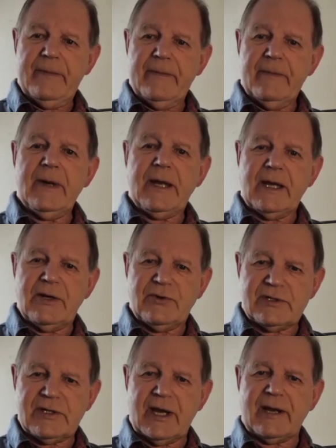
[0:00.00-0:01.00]
Really
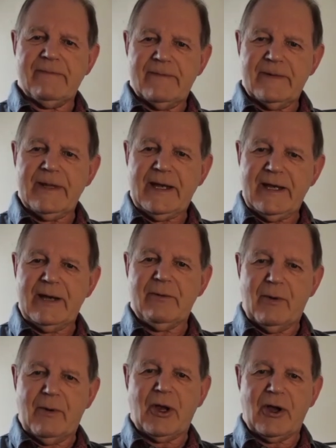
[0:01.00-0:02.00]
interesting, that, and
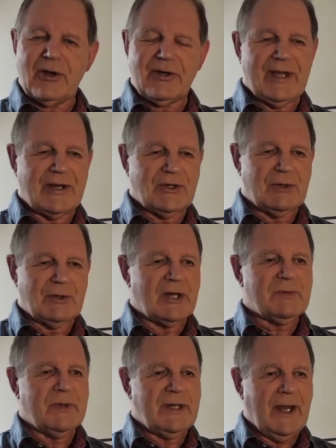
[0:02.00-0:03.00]
we won't go into that too
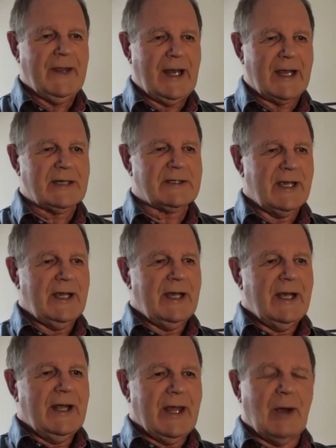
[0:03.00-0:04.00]
much, but nonetheless,
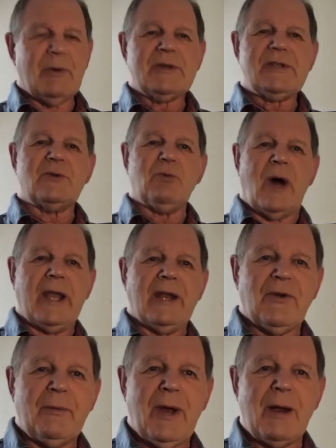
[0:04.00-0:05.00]
there was this
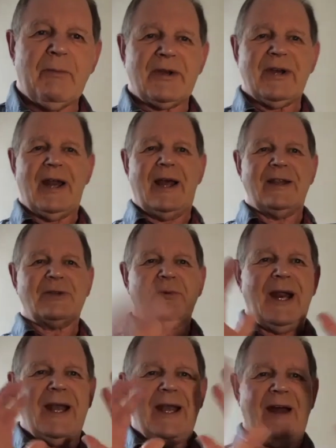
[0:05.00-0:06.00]
wonderful moment, and it's
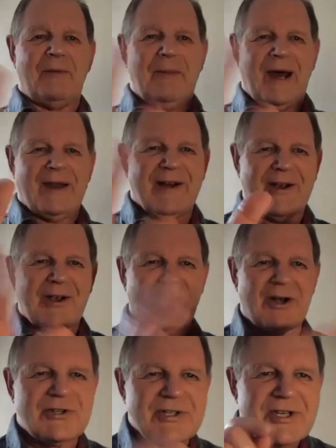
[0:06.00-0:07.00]
what I love about
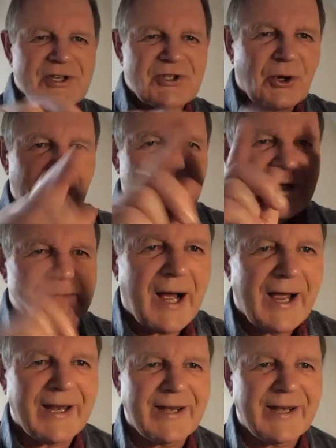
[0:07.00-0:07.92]
archaeology, the stories behind